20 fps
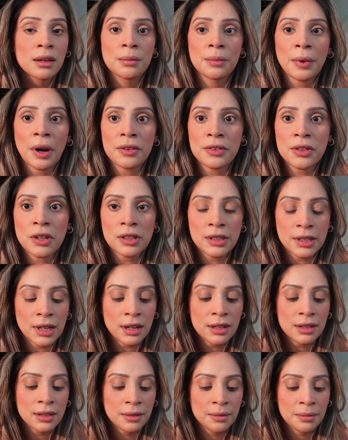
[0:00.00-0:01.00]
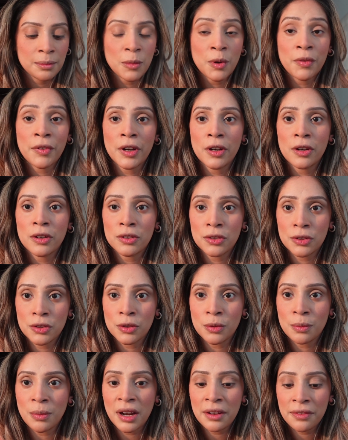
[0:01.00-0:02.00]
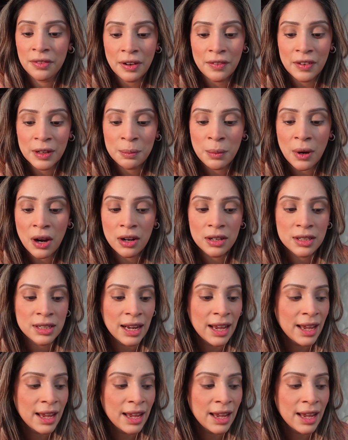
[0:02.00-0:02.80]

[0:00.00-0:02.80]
That's all done. Moving on to my favorite part,